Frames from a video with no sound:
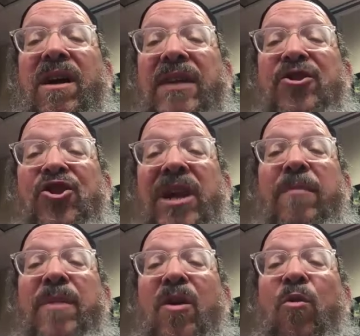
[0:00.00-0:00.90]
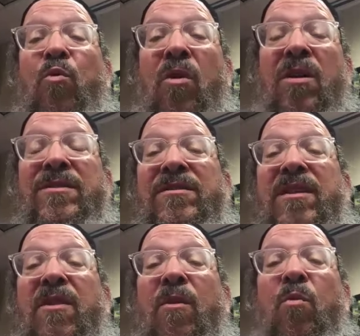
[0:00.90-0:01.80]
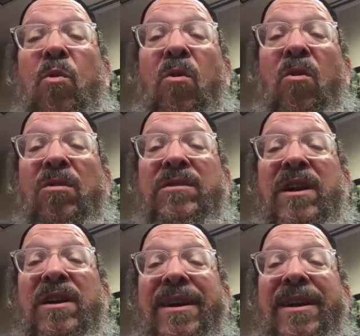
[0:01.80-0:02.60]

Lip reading: Hashem runs the world.